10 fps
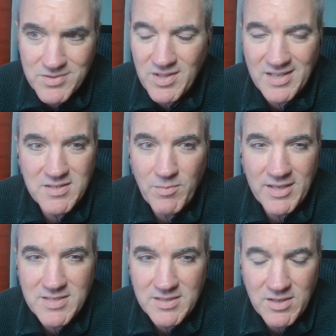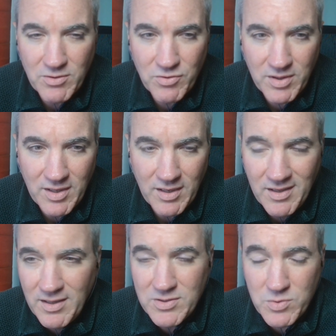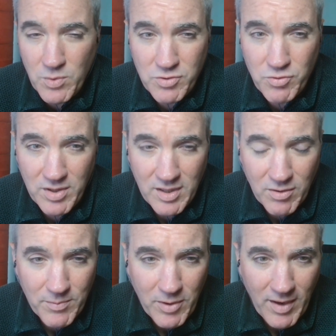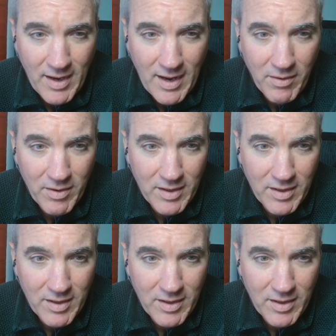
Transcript: So something like 600 trillion. There's 1 trillion in crypto right now.